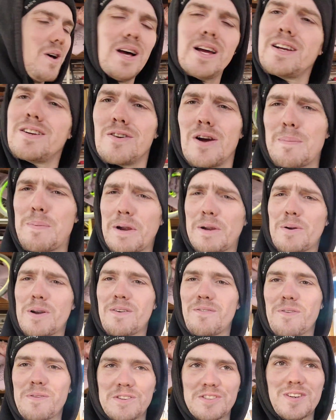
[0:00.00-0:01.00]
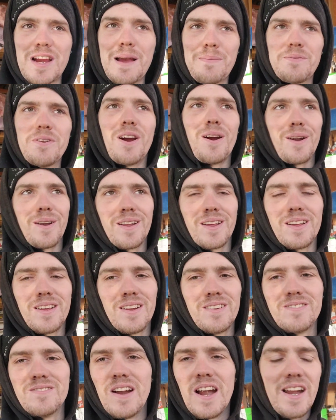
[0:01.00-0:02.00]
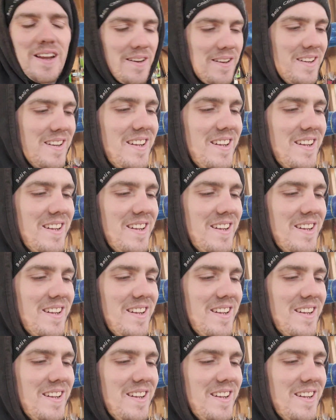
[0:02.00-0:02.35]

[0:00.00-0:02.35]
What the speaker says: I can go pick one up from the scrapyard, right?